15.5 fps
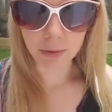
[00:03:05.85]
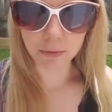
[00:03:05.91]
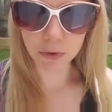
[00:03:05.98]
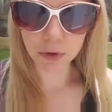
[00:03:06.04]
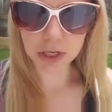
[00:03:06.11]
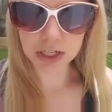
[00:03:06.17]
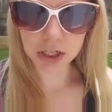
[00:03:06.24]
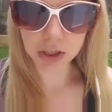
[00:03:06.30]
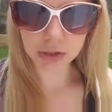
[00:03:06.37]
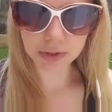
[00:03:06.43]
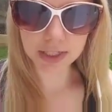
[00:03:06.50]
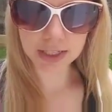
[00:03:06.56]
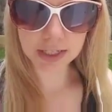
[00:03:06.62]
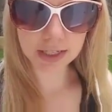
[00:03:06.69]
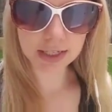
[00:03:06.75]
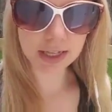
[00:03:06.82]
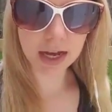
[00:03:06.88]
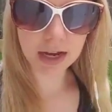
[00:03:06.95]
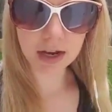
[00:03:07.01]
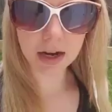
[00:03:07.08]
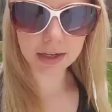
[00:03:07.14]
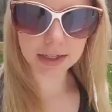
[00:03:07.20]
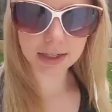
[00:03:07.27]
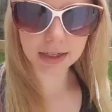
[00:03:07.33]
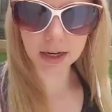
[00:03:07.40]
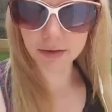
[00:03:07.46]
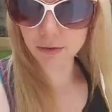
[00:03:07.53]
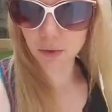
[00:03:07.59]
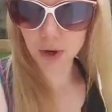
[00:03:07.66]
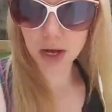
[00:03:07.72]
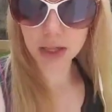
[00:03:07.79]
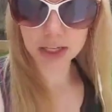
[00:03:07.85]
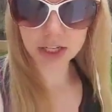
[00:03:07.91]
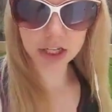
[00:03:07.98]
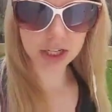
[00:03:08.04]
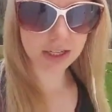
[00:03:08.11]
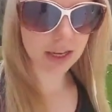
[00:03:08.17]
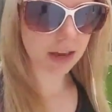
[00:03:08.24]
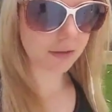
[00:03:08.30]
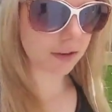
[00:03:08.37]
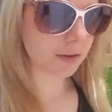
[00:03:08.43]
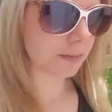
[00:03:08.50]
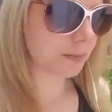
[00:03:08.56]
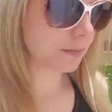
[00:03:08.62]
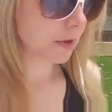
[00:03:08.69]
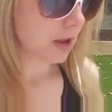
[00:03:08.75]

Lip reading: food intolerances, that kind of stuff, or allergies even.